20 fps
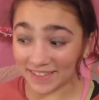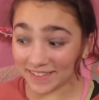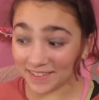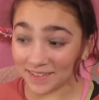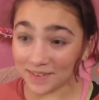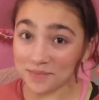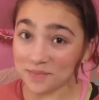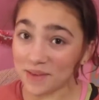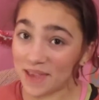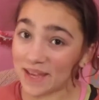
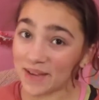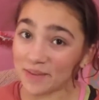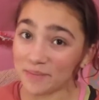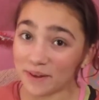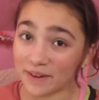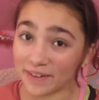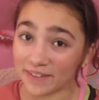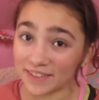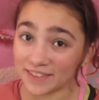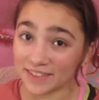no makeup
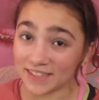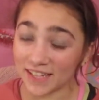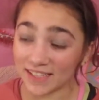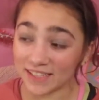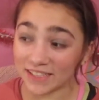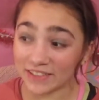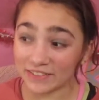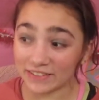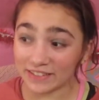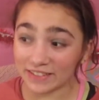artist as
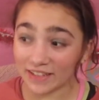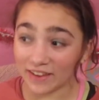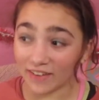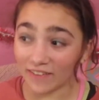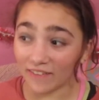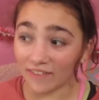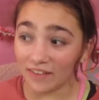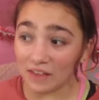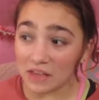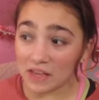you can
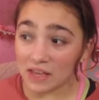tell